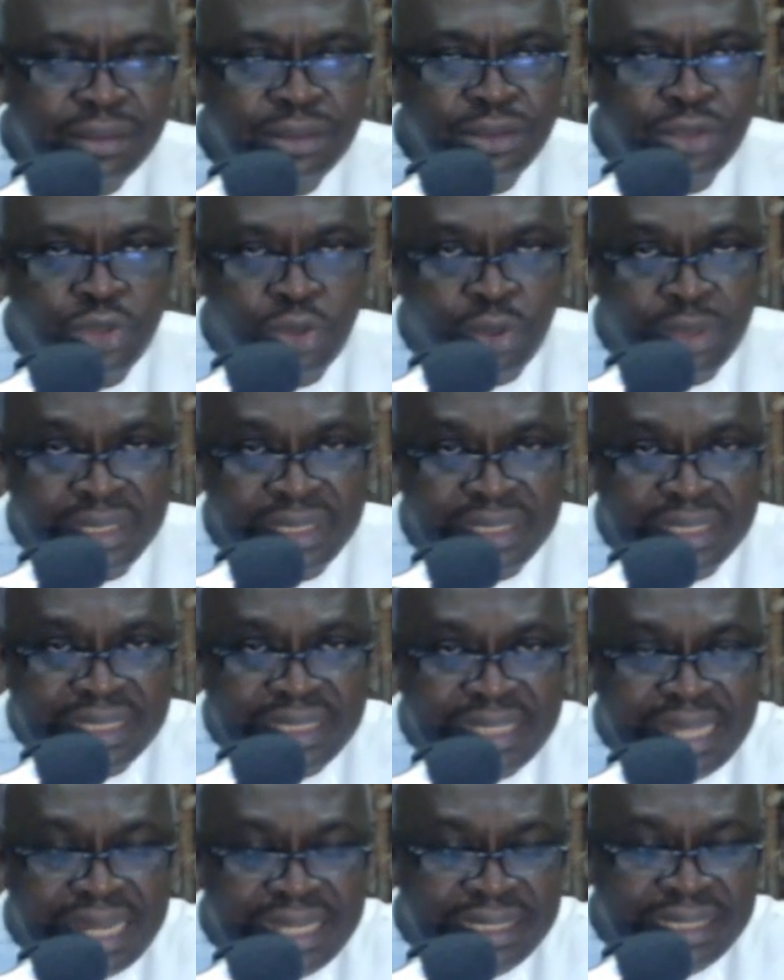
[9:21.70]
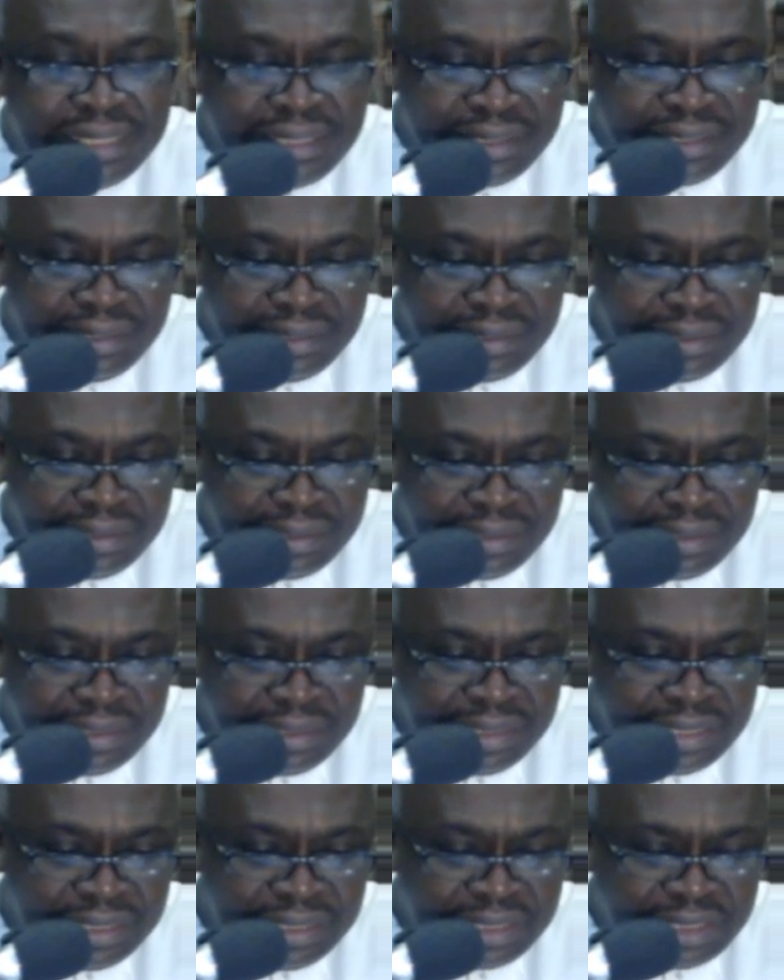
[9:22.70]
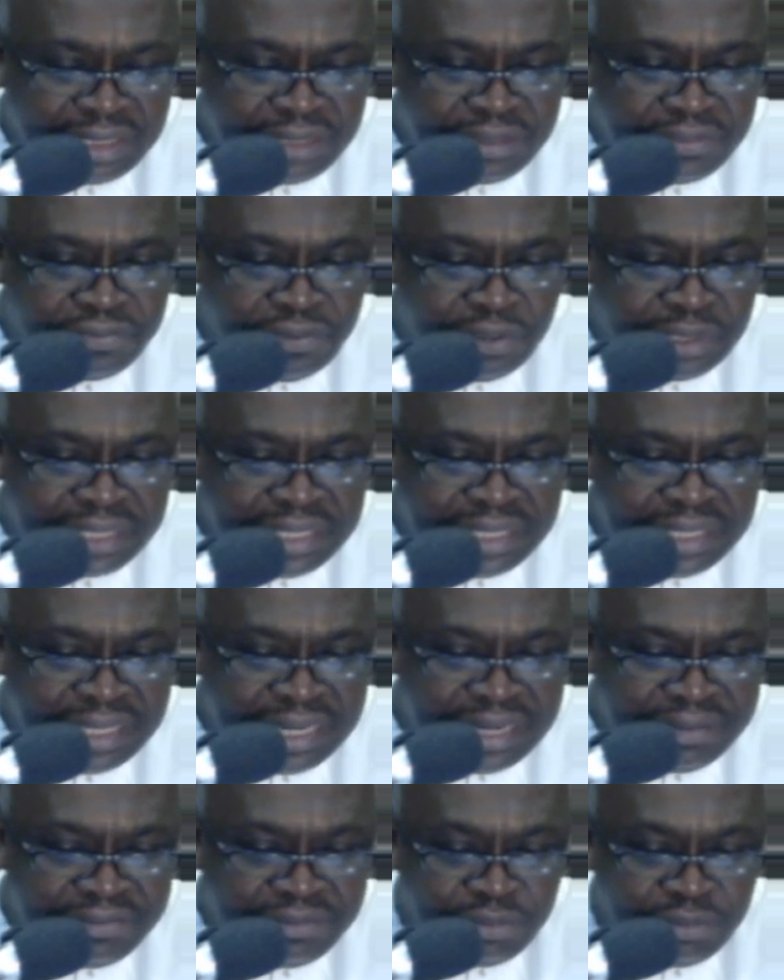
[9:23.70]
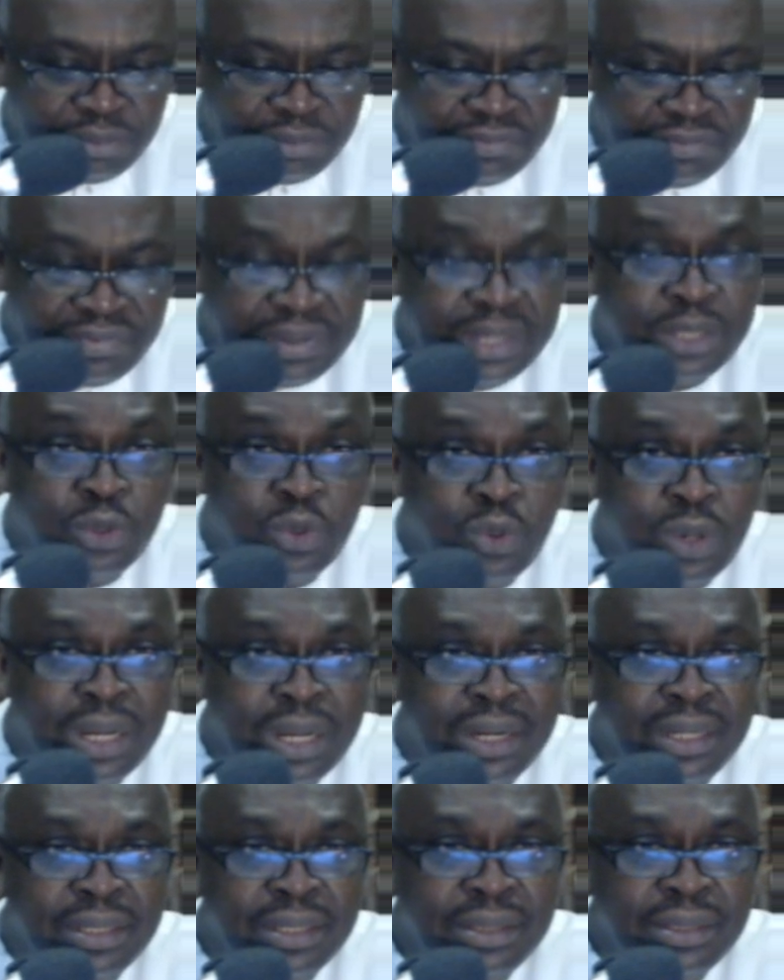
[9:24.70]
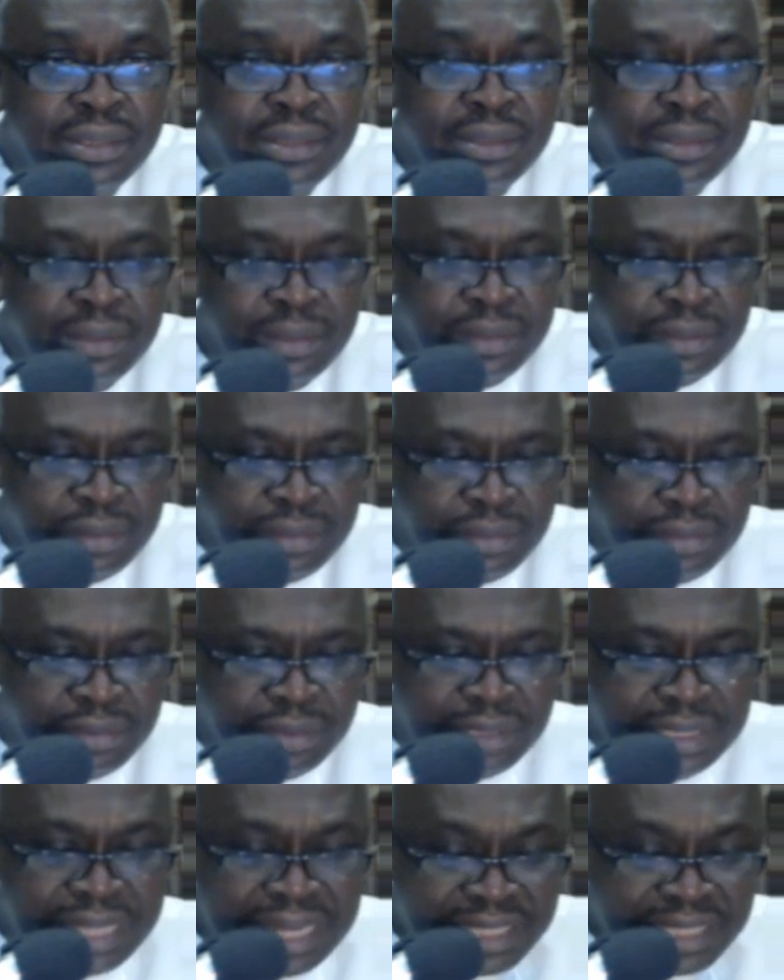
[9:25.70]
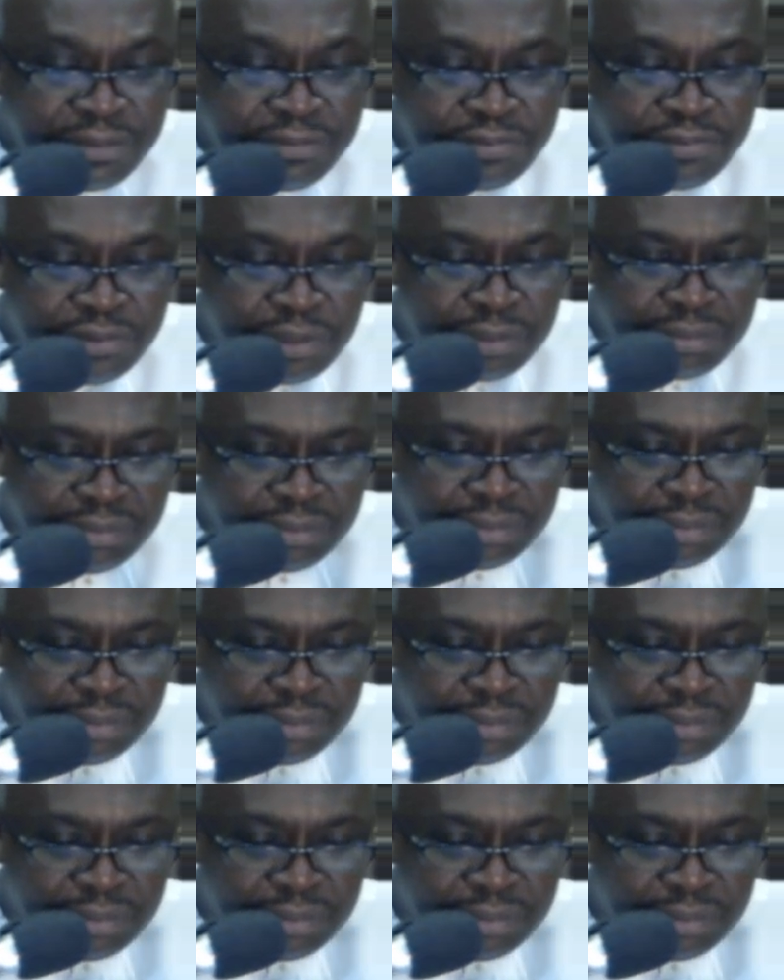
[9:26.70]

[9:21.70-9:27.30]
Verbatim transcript: to understand this fourth level very well, starting from